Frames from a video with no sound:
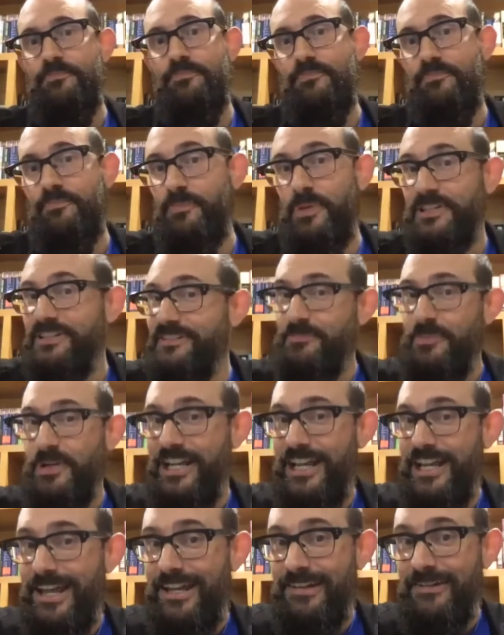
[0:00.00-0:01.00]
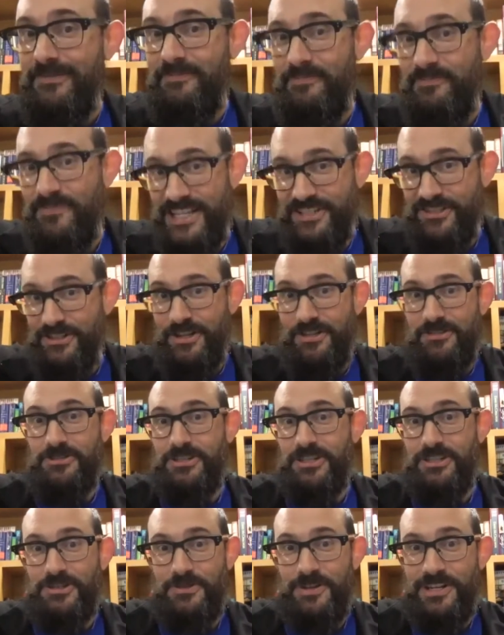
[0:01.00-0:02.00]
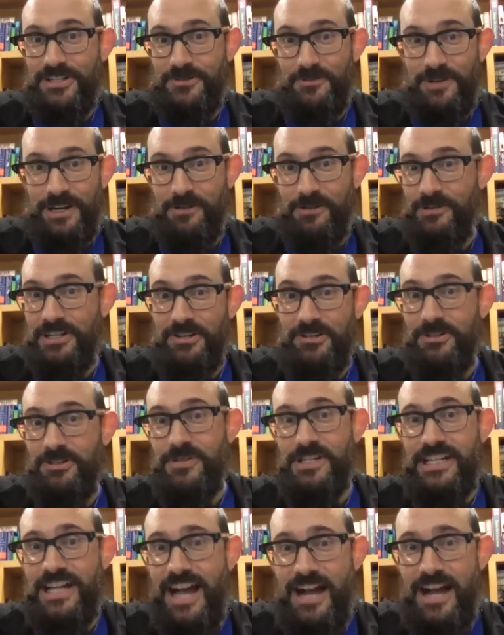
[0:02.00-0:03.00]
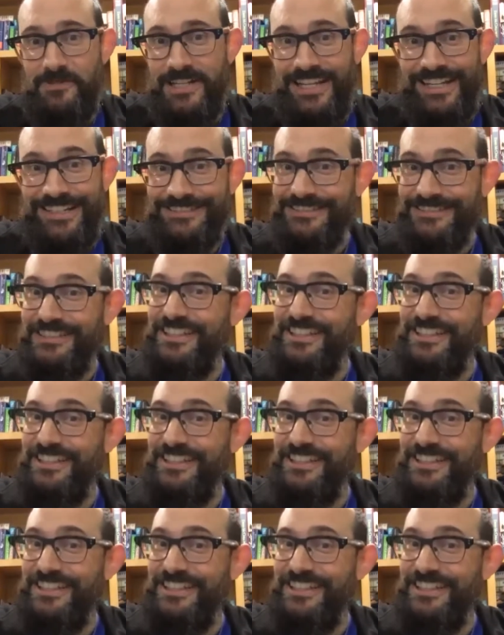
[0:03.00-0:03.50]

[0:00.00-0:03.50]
but again, that's another situation where when you're doing comedy,